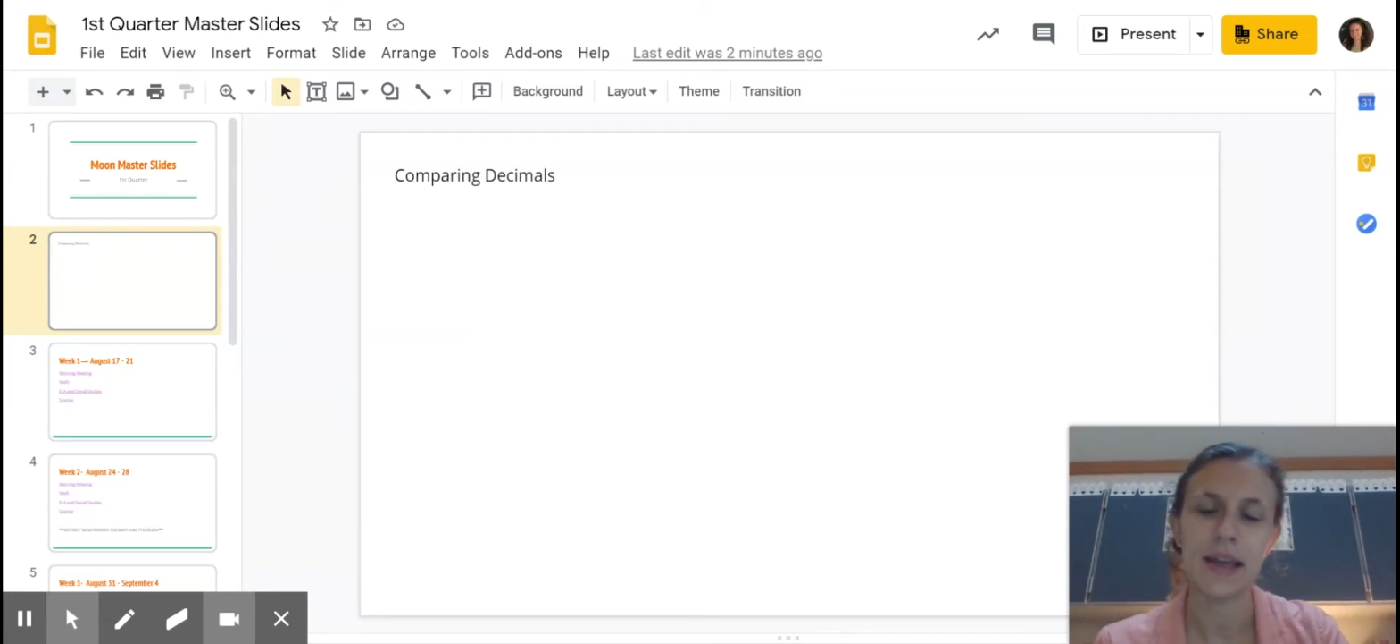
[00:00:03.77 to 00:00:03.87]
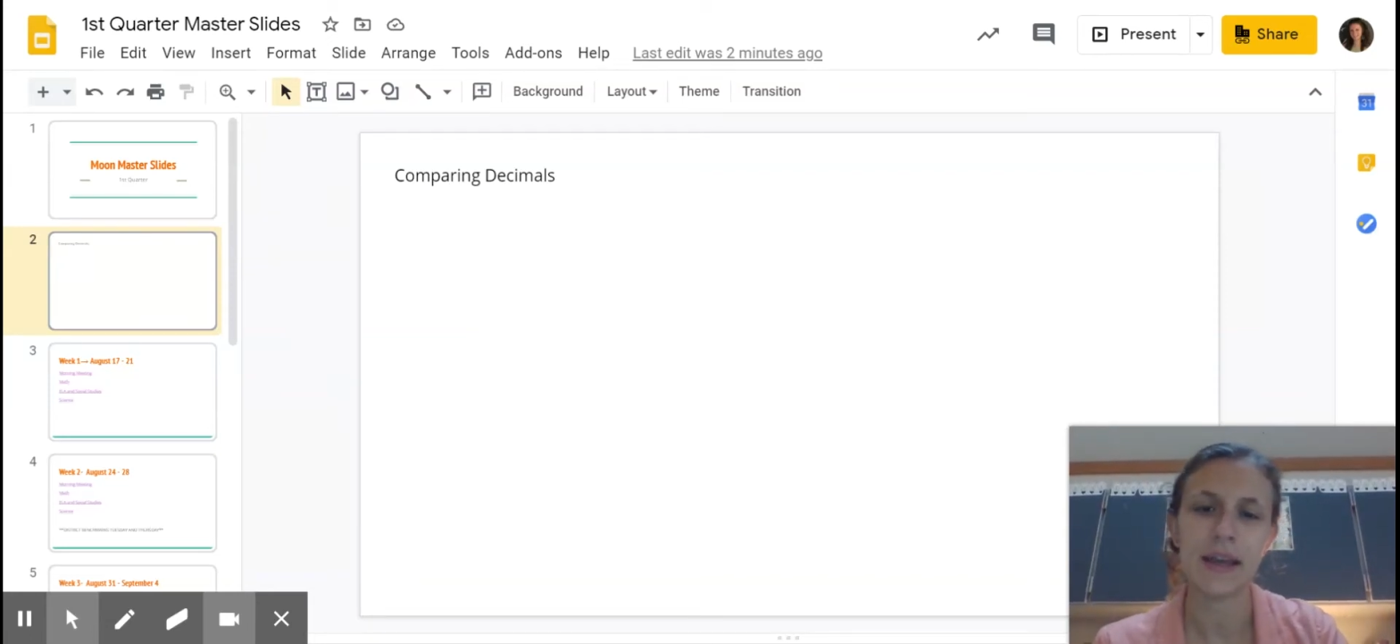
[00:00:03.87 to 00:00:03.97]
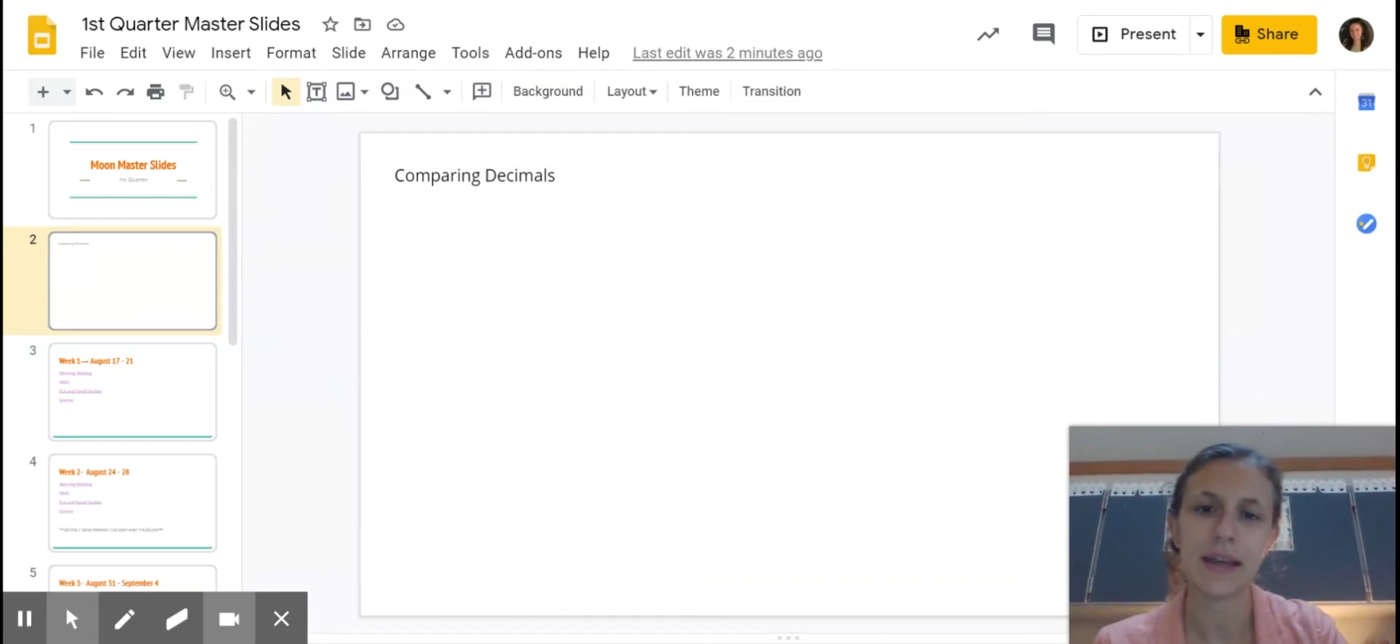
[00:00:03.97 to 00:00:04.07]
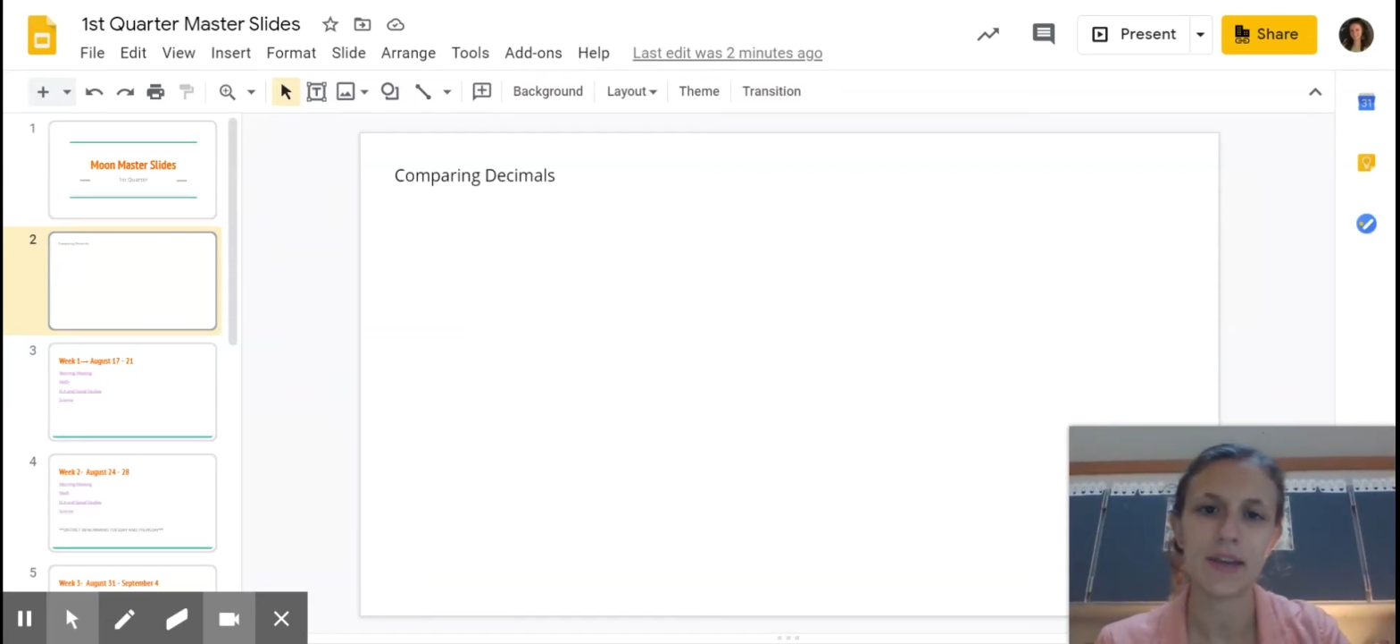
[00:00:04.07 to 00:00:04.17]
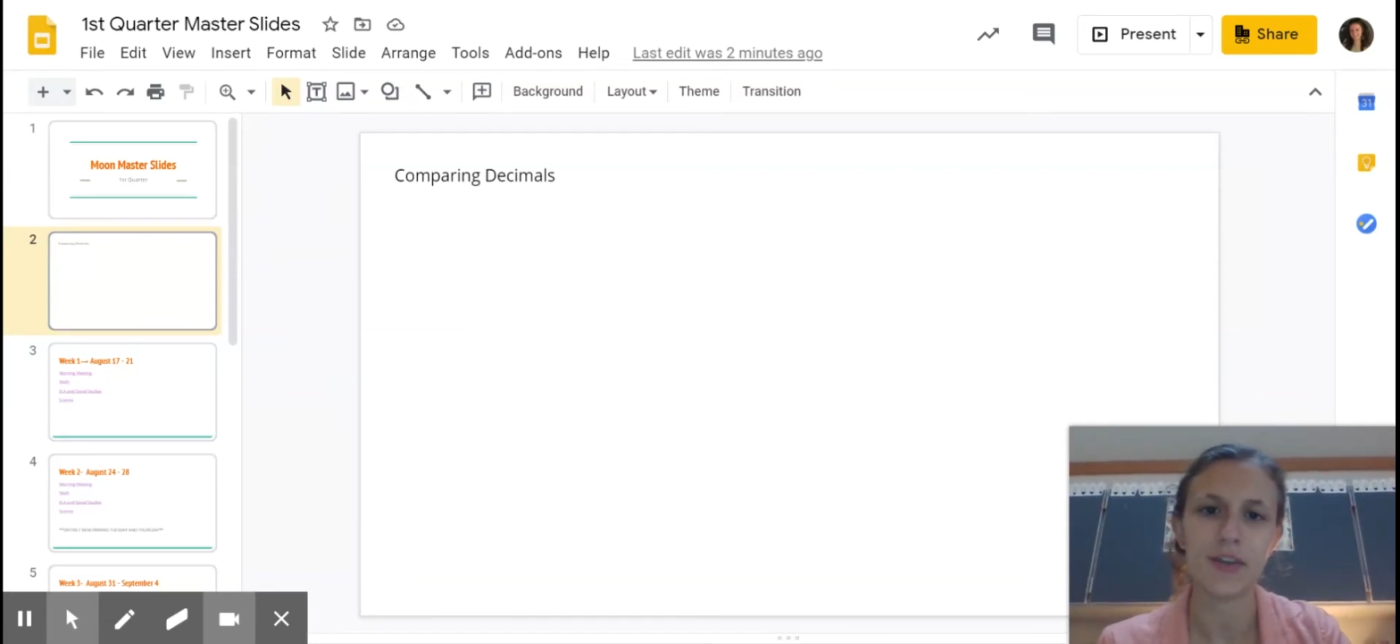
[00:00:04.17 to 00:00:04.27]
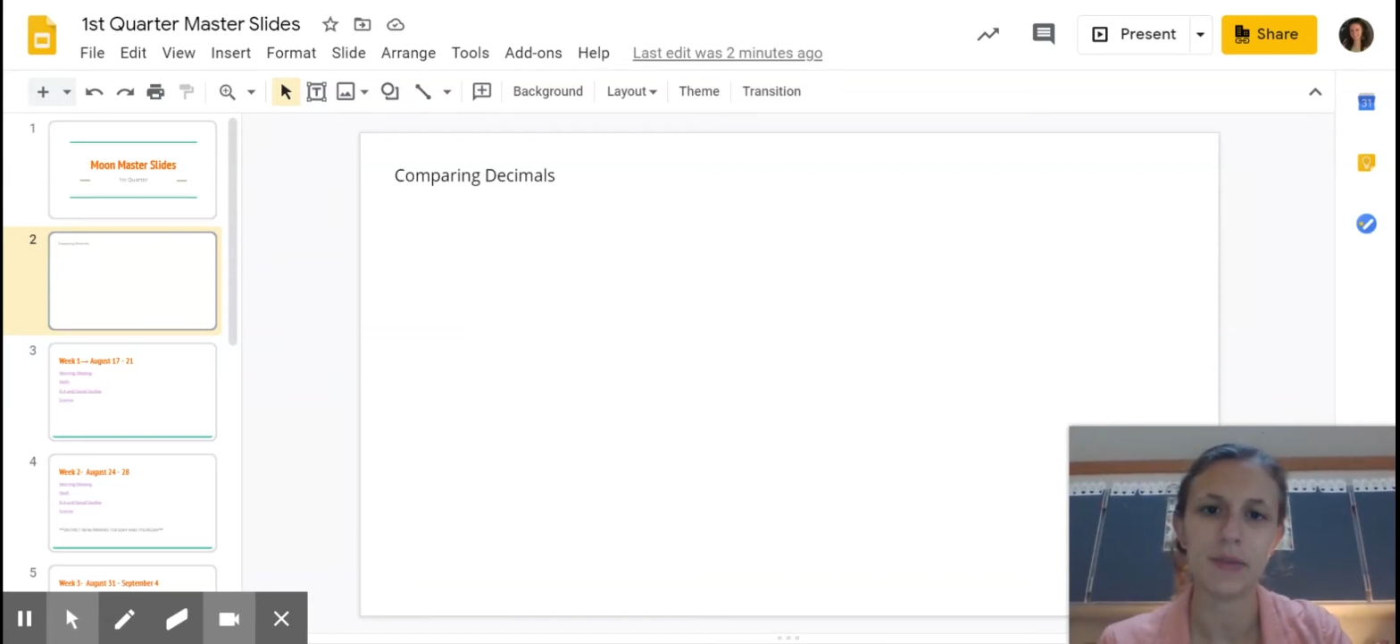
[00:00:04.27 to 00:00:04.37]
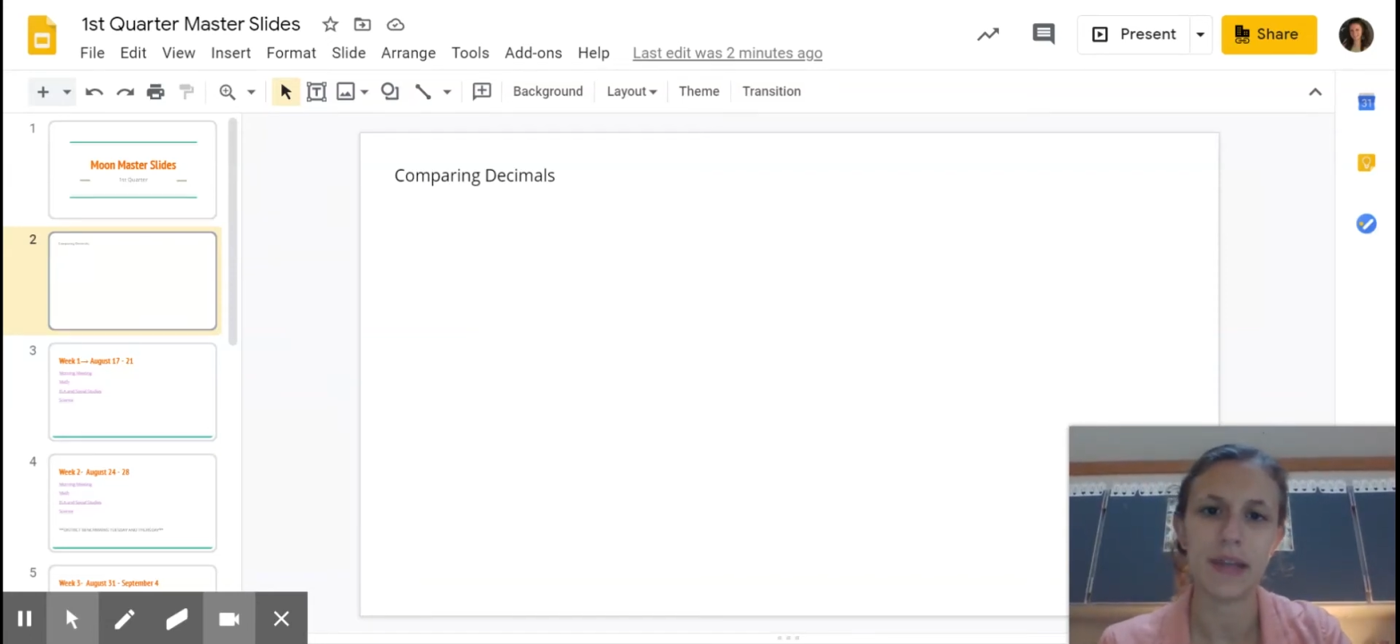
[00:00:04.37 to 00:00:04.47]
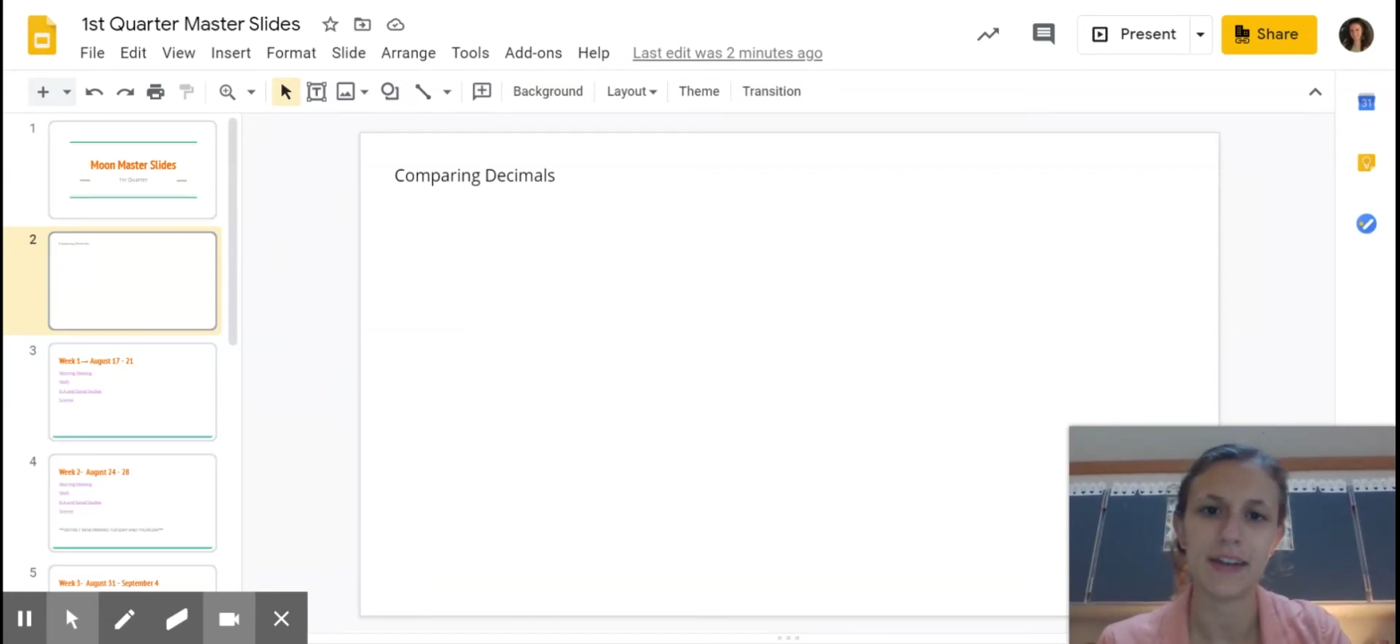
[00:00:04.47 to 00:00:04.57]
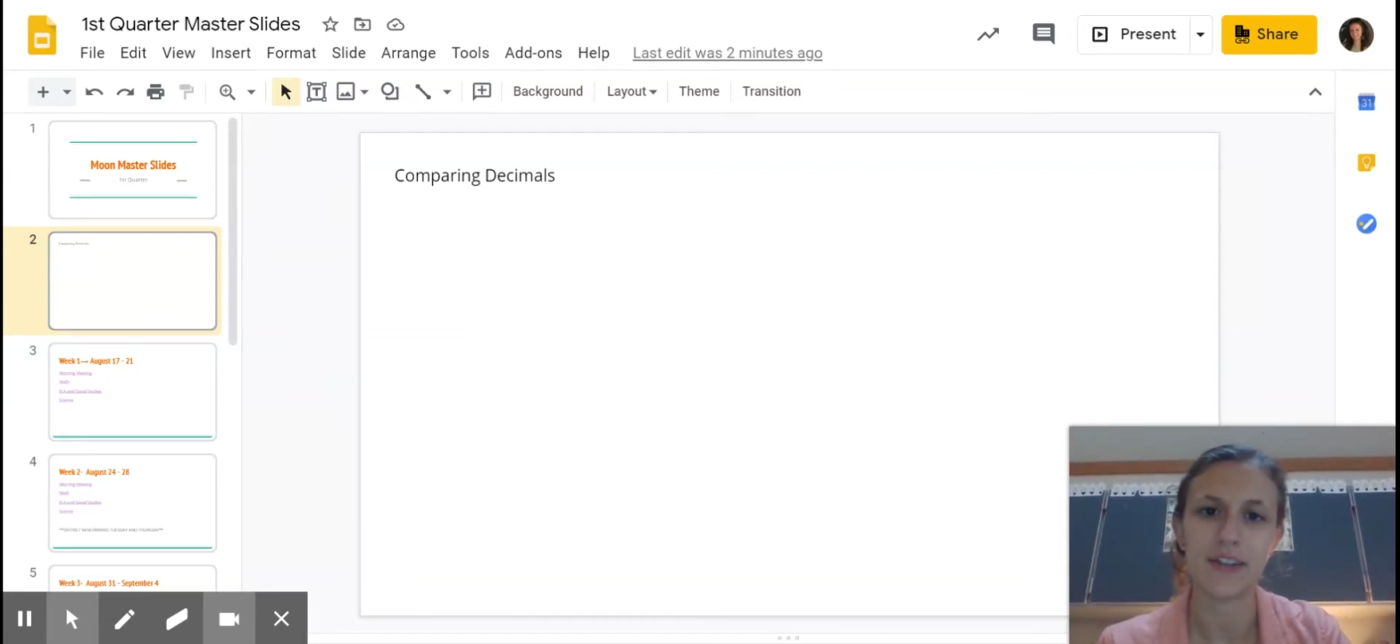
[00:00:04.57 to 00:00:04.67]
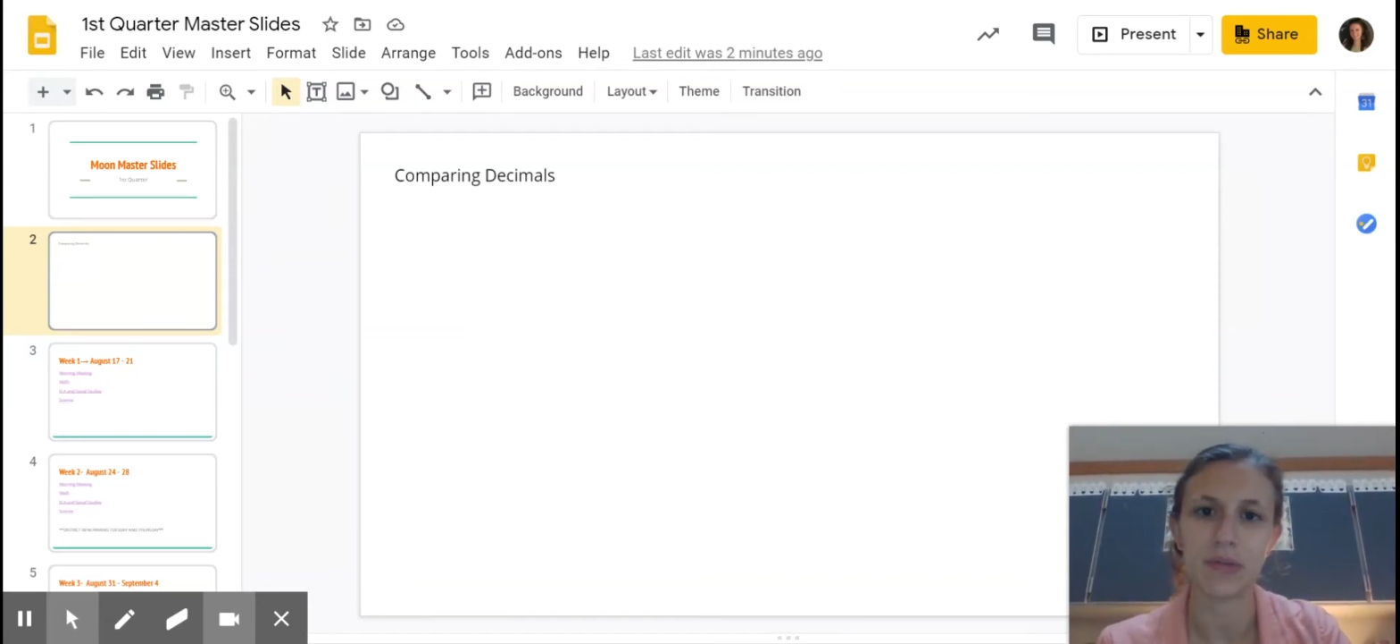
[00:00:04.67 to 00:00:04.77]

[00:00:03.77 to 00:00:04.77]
in case you would like